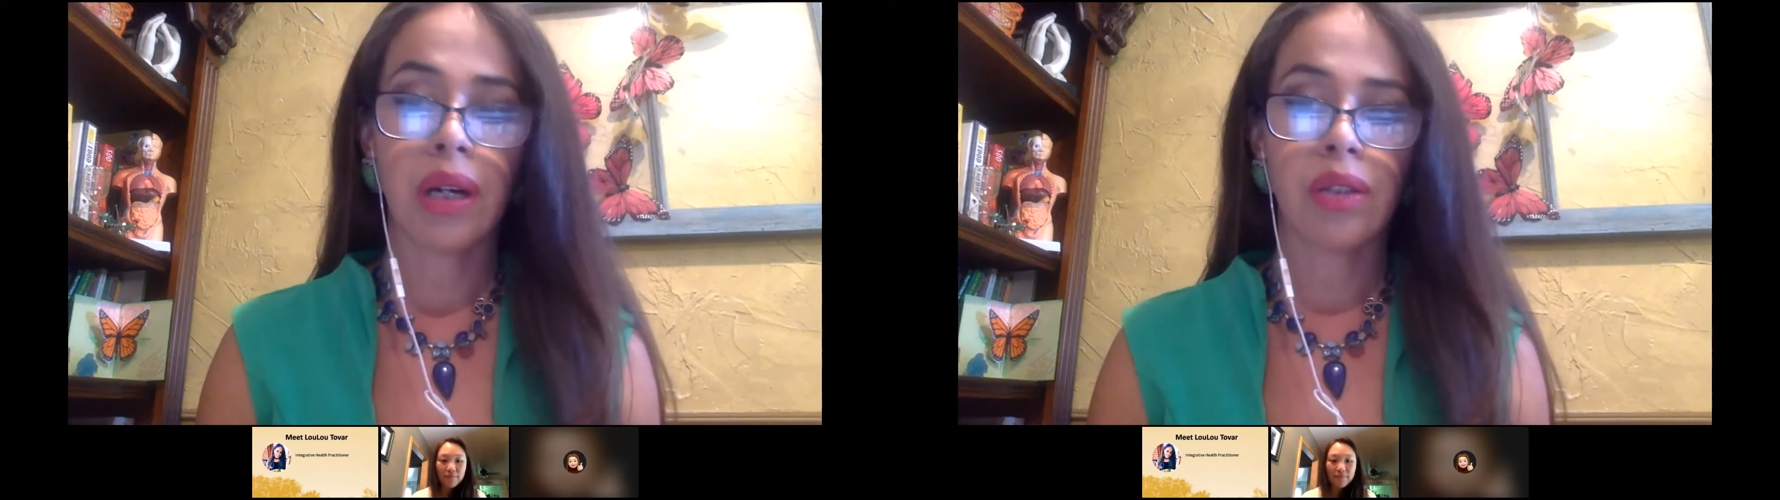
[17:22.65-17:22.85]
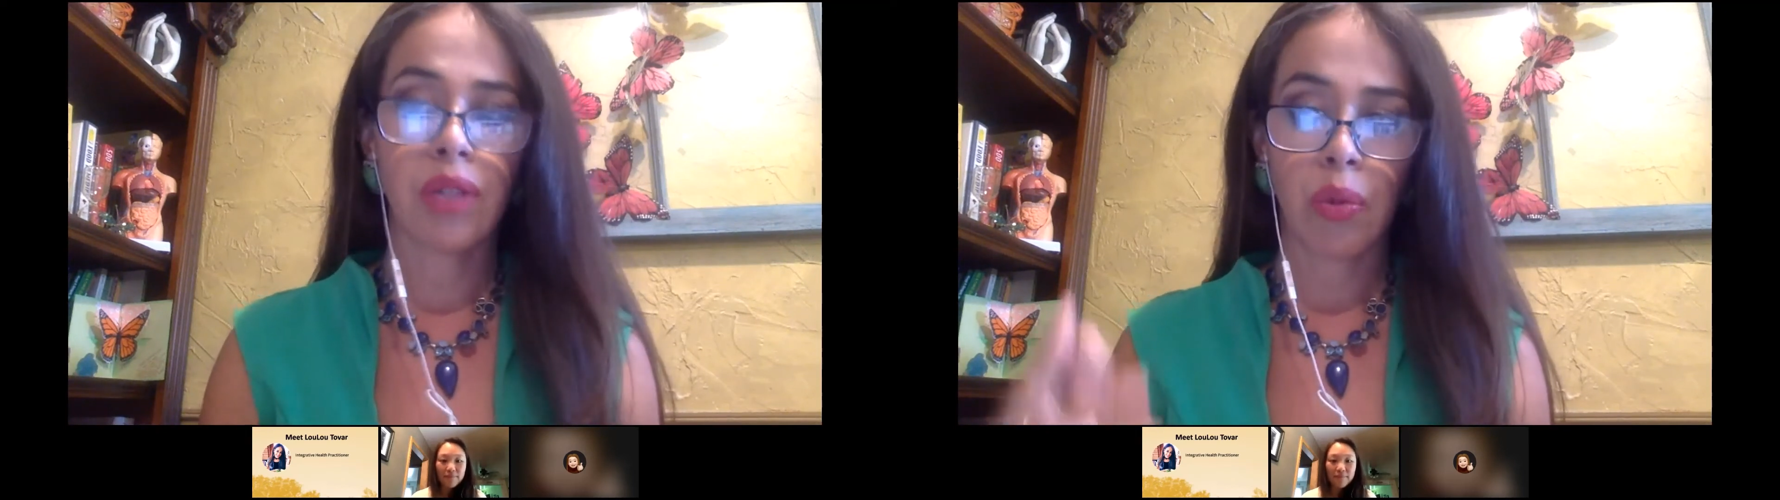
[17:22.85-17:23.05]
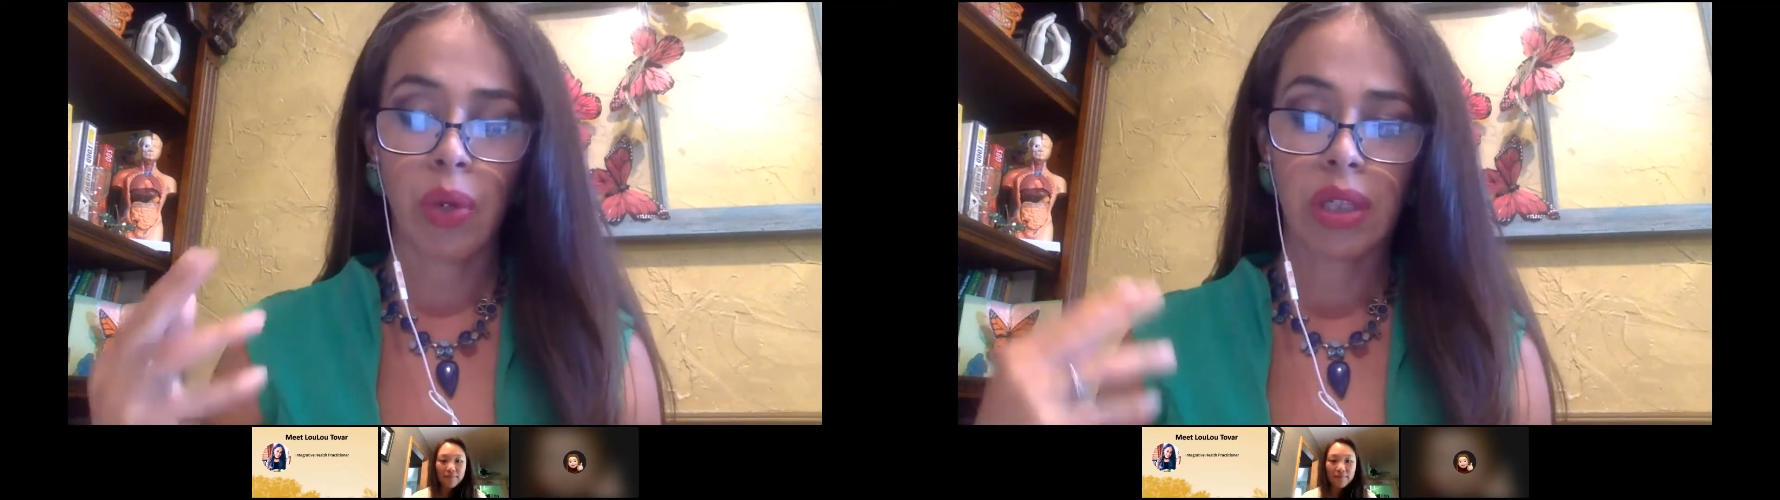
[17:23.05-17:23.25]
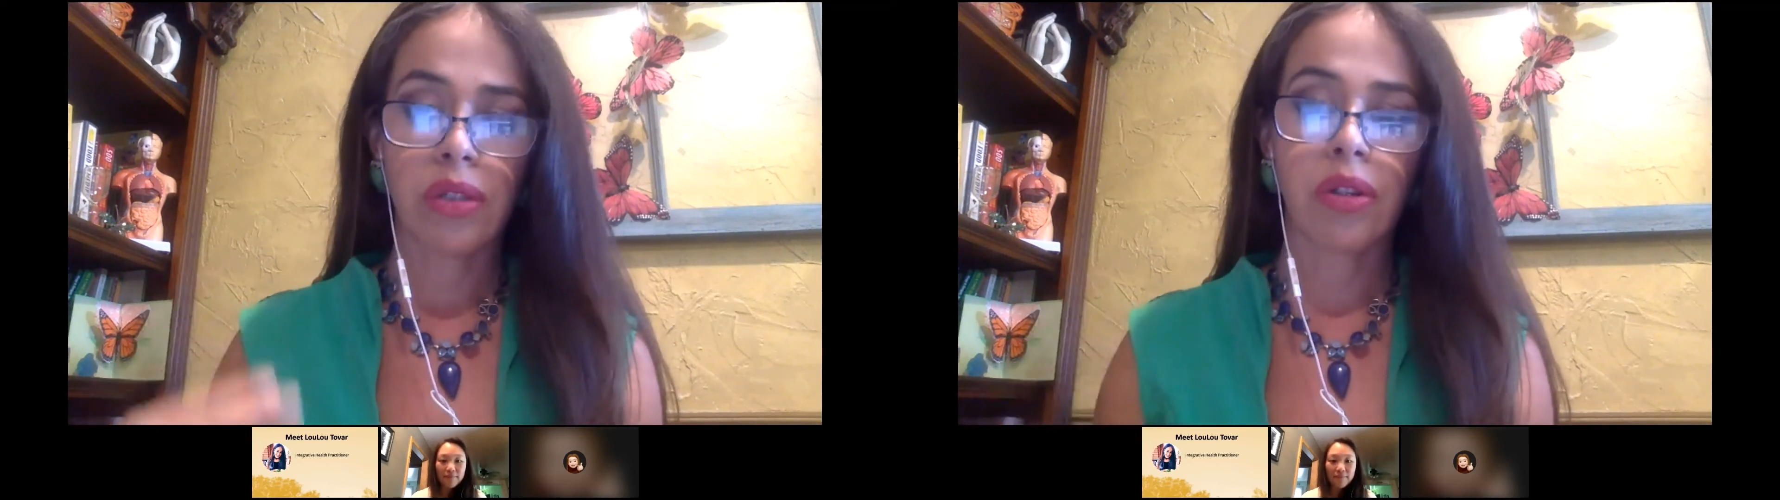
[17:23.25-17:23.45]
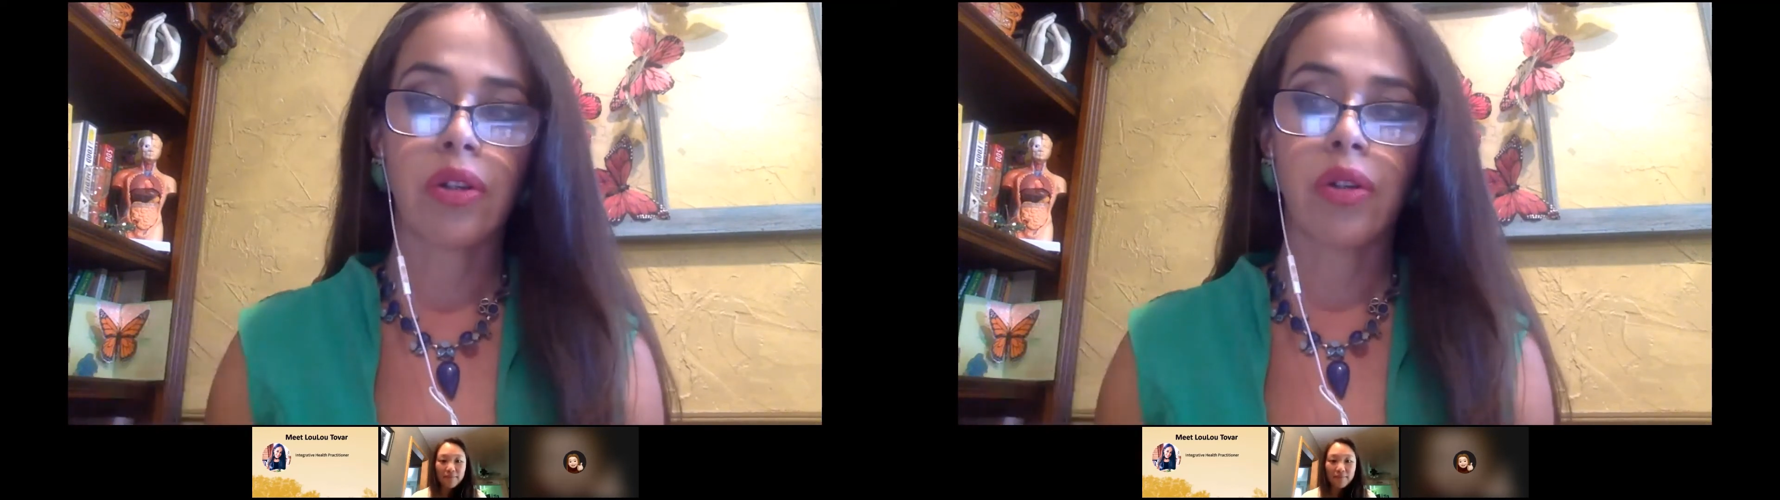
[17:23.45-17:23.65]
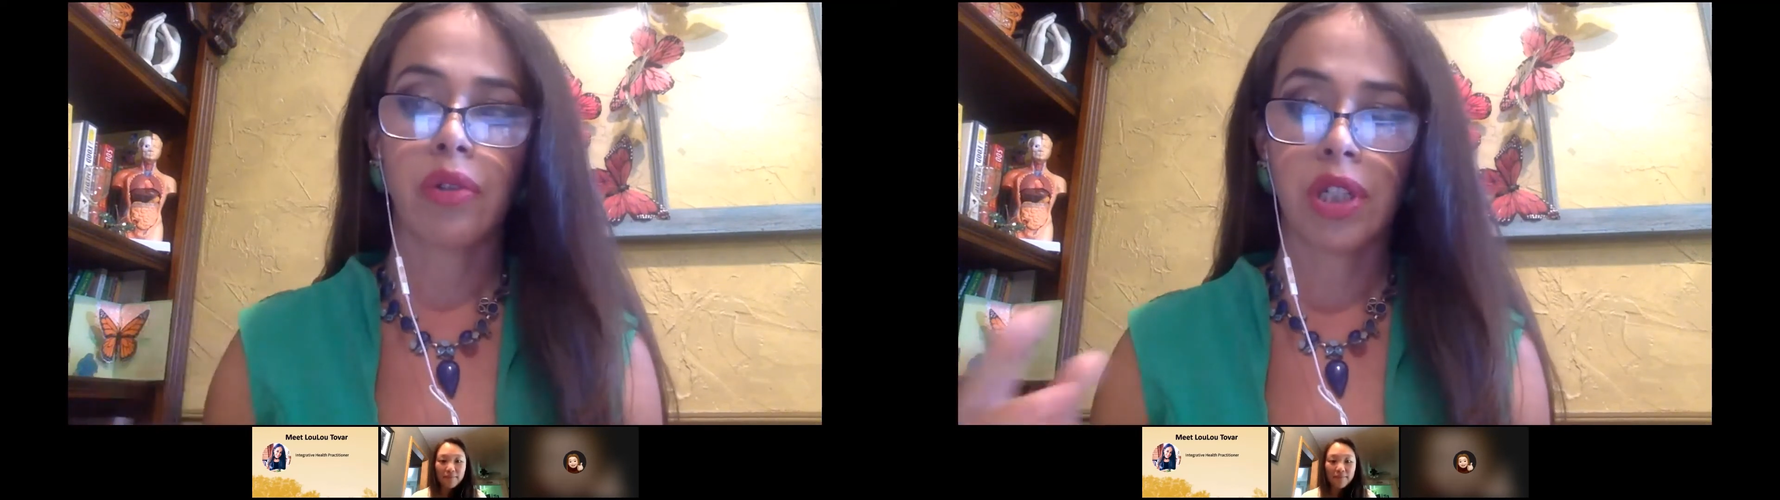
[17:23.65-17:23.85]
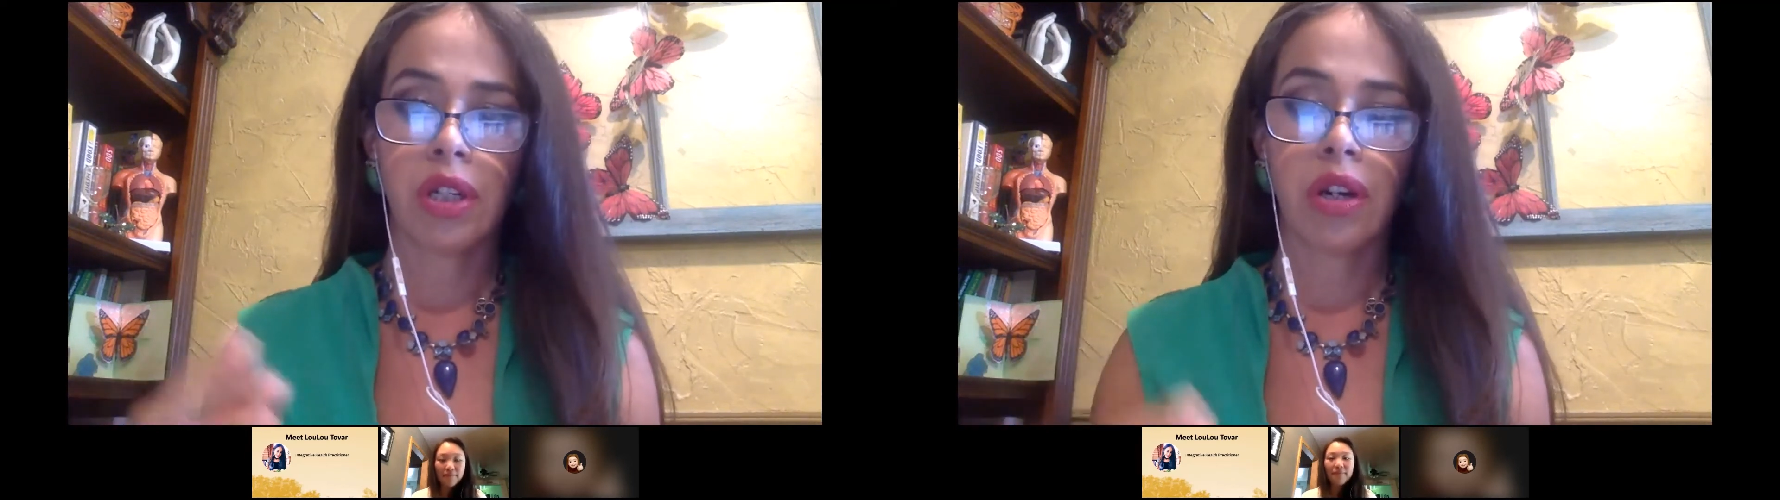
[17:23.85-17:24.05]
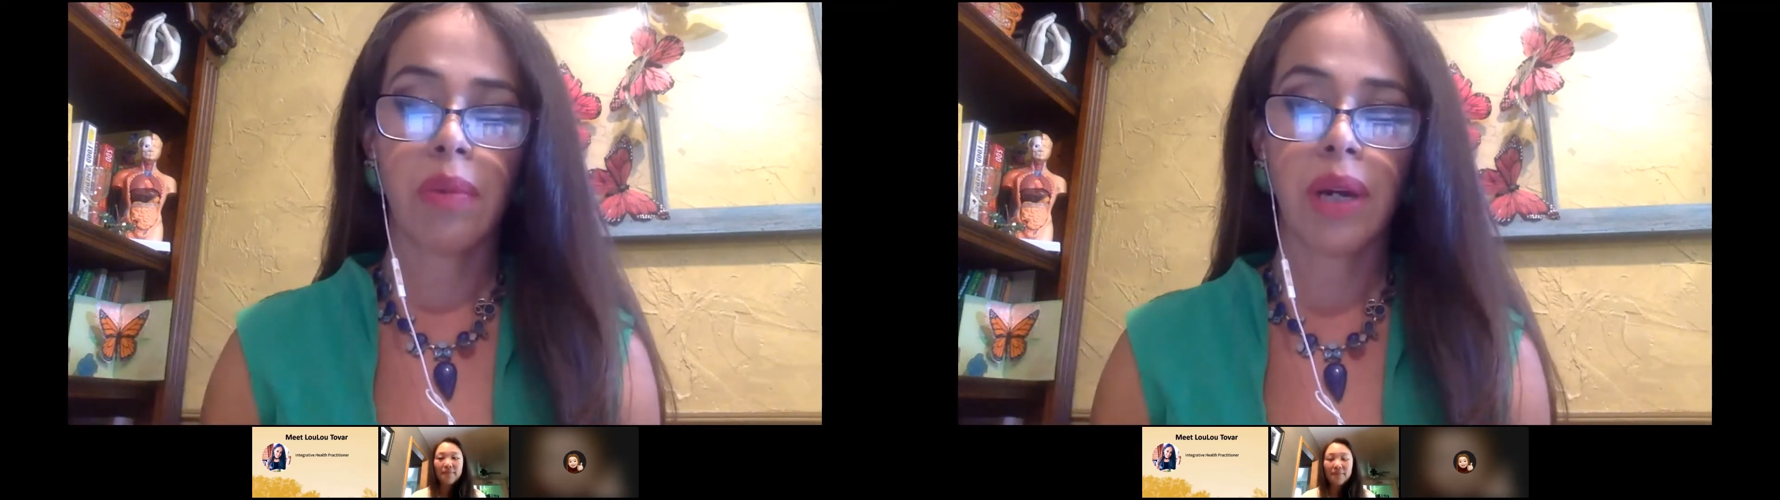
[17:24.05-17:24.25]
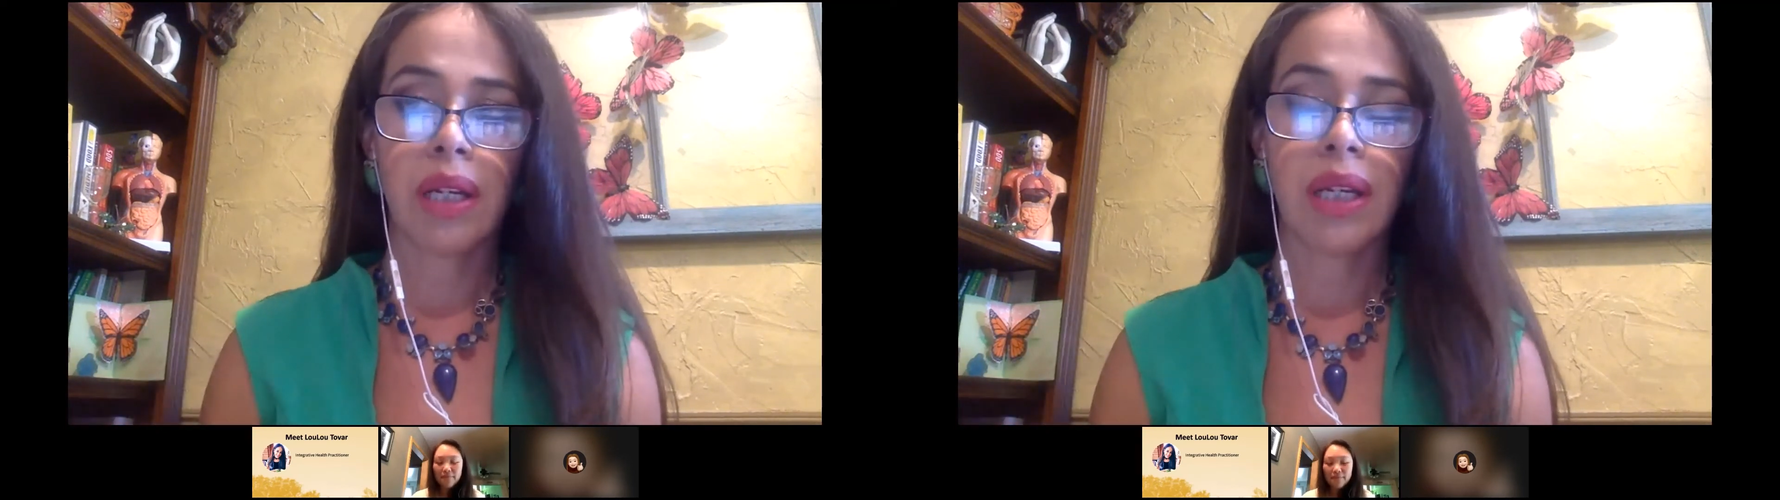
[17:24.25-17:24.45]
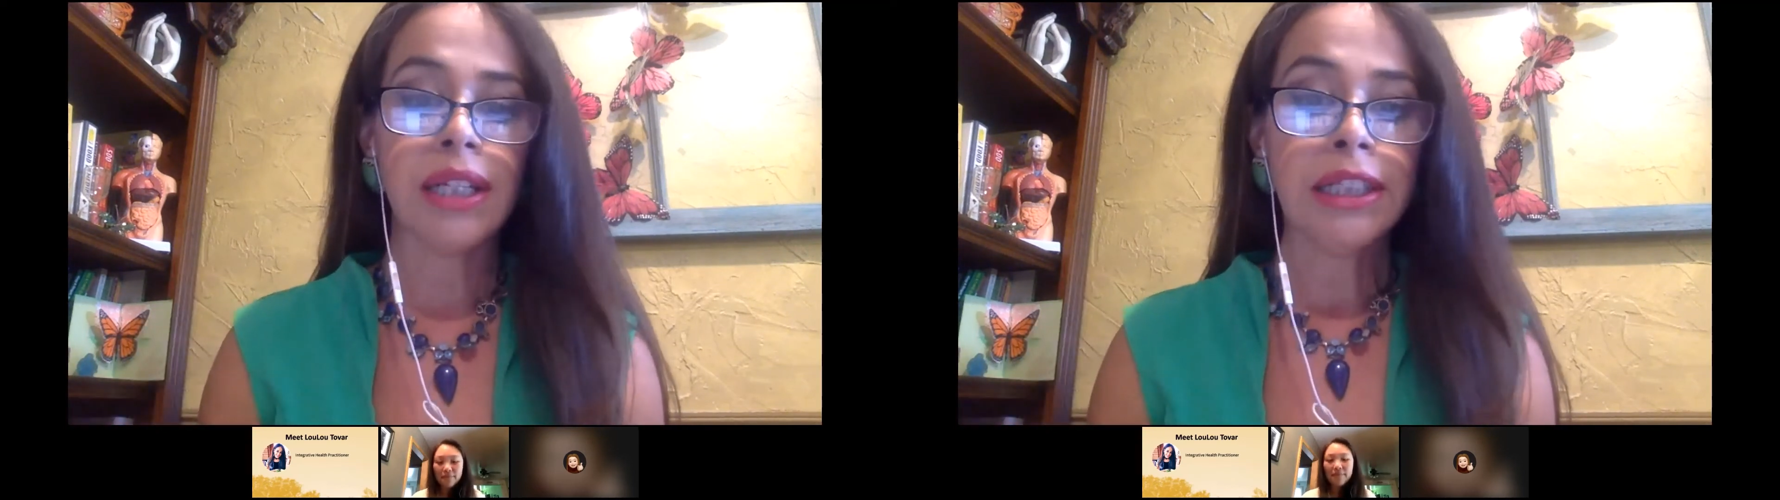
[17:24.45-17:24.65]
so that we can start nourishing our
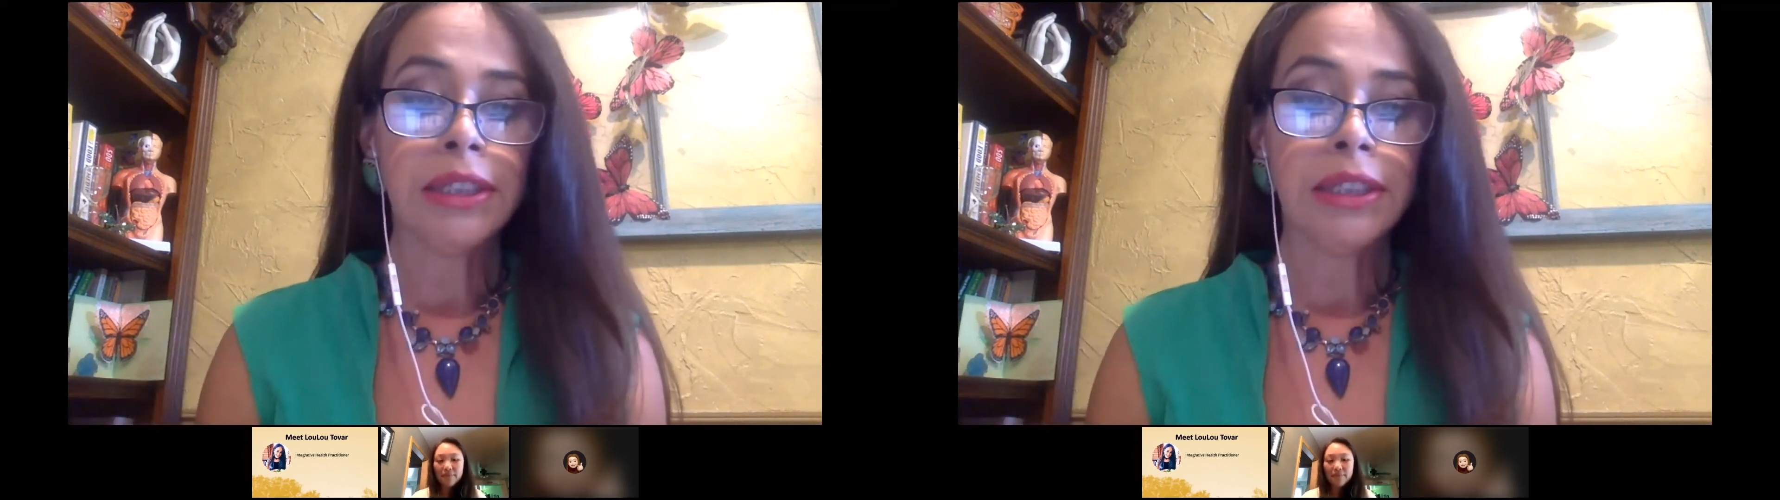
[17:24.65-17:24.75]
body.